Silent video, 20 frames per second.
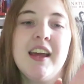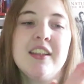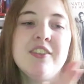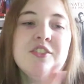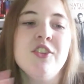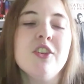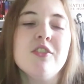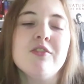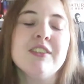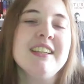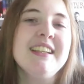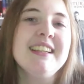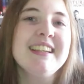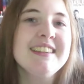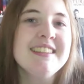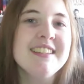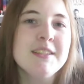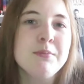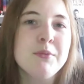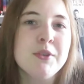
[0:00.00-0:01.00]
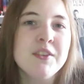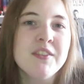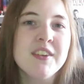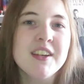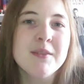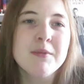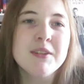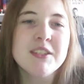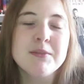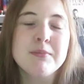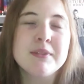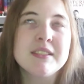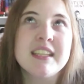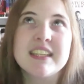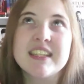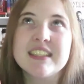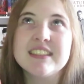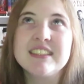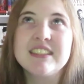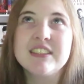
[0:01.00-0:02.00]
not really in this book very much, but
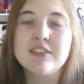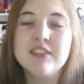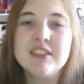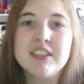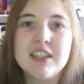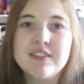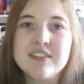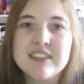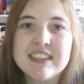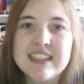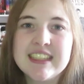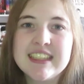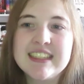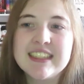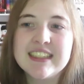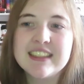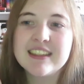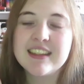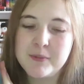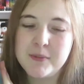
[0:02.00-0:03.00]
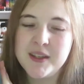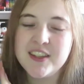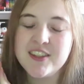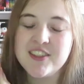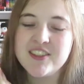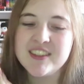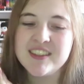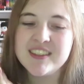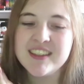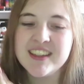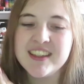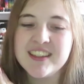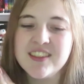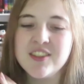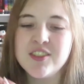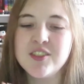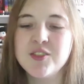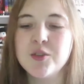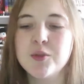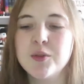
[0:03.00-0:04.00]
like I still loved Kit. But it's just like the
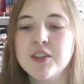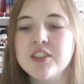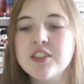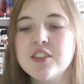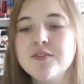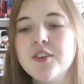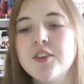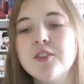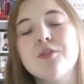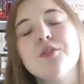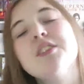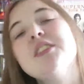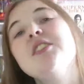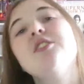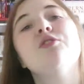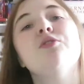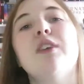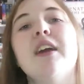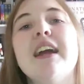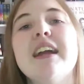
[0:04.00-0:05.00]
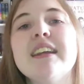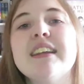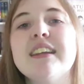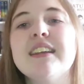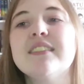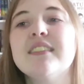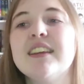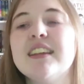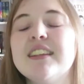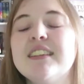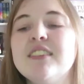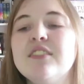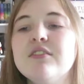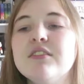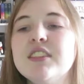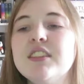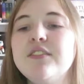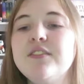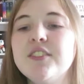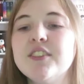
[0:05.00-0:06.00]
story just felt really dragging. Like it didn't
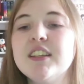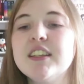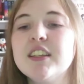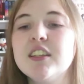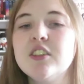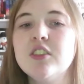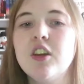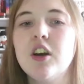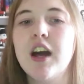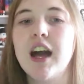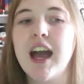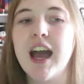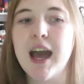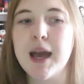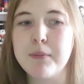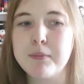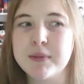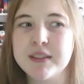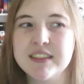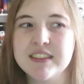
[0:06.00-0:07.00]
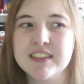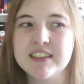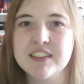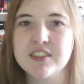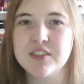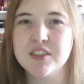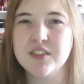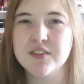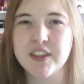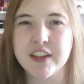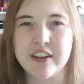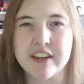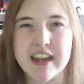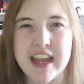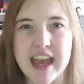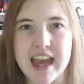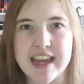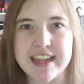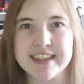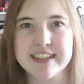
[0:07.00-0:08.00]
really feel like a lot happened until the very
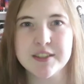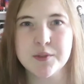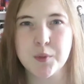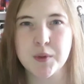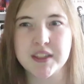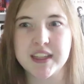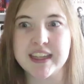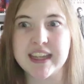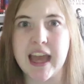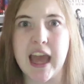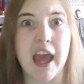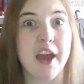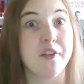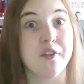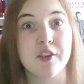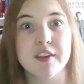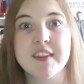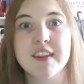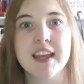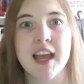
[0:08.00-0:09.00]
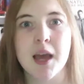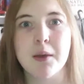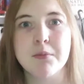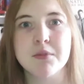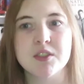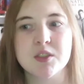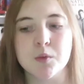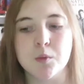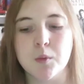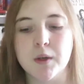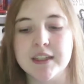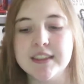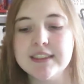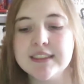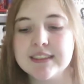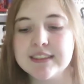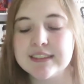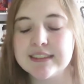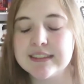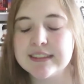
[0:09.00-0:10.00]
end, where like everything happened at
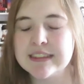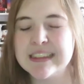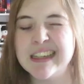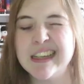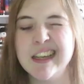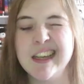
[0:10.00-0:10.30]
once.